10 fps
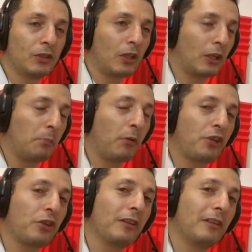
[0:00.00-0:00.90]

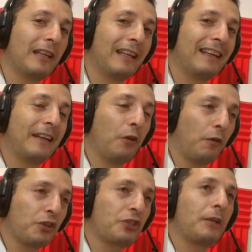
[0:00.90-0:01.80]
Compression
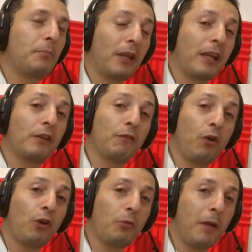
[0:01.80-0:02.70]
obviously bringing the
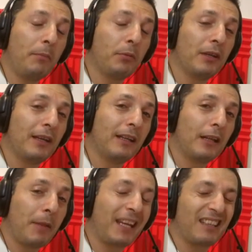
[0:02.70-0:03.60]
volume up
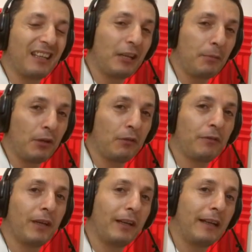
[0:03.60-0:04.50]
and making a little bit
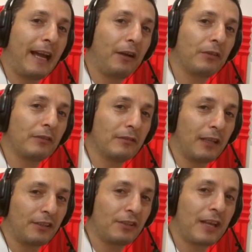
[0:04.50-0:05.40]
of loud, and
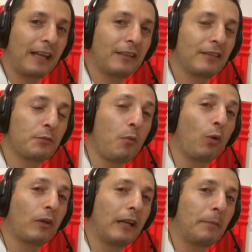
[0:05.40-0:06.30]
I just had
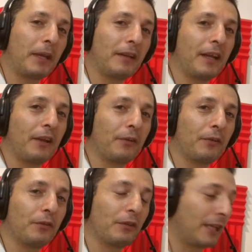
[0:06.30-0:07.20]
small clipping there
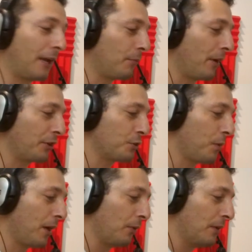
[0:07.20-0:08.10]
on the camera as
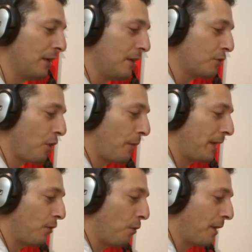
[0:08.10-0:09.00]
well. So we
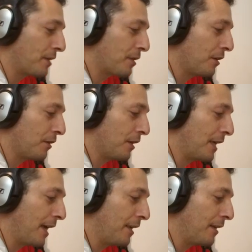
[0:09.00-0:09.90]
can always turn the
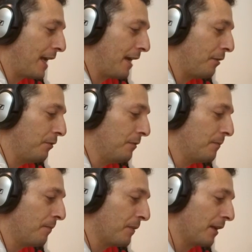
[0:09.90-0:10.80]
gain down
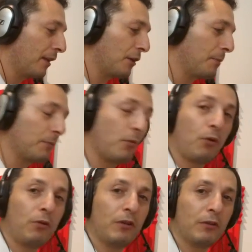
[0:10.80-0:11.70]
a little bit
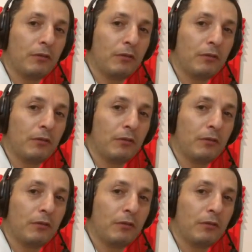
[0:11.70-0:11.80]
more